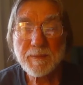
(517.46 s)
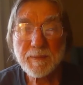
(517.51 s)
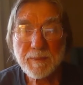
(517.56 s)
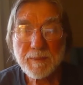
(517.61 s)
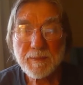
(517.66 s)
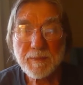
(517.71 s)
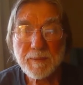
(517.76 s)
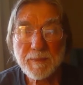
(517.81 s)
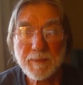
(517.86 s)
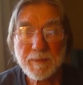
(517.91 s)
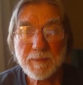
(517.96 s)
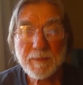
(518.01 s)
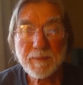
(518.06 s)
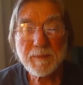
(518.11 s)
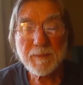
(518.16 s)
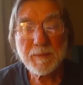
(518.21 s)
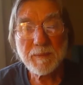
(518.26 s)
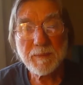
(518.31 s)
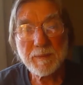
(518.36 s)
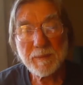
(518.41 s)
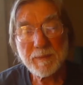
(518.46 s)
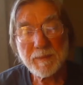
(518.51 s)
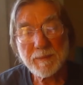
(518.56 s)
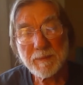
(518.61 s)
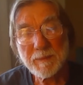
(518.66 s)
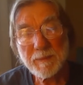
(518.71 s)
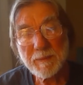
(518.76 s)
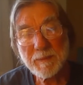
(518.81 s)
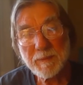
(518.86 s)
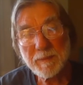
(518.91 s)

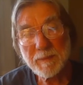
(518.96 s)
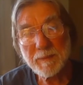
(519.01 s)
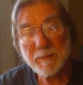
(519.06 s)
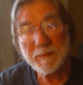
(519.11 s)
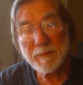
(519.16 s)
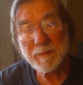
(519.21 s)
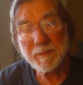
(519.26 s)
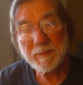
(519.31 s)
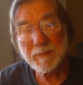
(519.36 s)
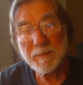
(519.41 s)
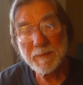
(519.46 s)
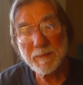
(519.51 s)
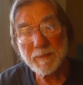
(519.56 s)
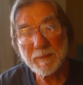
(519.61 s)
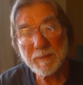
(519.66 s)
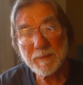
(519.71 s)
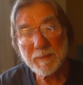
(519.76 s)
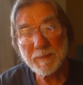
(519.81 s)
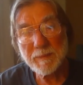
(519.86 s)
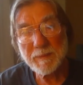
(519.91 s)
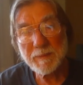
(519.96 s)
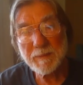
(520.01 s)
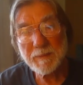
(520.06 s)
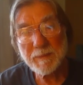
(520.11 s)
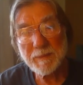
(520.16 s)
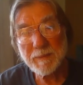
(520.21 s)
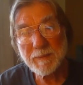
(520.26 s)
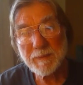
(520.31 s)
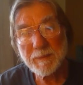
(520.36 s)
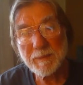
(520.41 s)

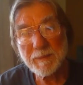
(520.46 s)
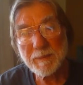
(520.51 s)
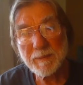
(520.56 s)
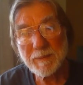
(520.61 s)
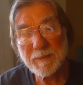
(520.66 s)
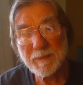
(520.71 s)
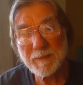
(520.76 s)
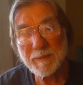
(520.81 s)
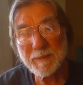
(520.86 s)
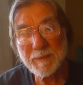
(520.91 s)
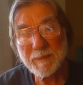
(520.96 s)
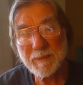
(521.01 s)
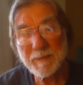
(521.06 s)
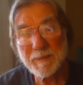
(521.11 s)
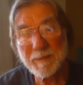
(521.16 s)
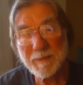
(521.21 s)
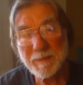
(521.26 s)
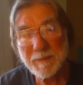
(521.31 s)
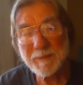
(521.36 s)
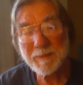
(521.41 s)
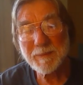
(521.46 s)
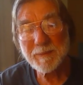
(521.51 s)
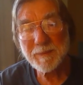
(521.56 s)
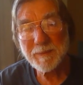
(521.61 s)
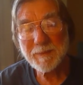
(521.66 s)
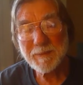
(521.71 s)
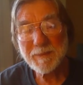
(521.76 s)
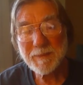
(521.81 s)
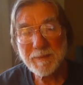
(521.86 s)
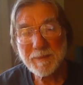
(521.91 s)

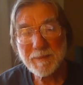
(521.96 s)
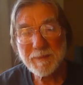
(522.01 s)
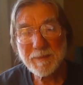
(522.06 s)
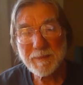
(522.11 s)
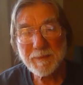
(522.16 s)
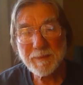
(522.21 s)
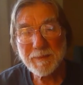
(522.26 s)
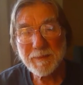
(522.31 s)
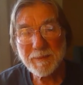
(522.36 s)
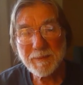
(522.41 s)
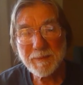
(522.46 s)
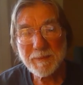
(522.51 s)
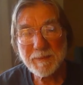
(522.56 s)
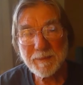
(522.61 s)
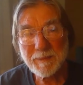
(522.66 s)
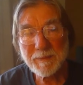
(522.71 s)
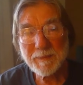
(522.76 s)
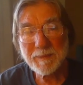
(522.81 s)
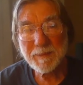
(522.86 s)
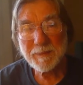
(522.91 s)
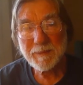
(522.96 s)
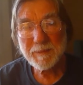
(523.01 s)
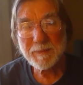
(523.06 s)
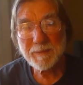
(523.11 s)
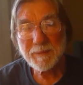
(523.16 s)
The person shown says nothing.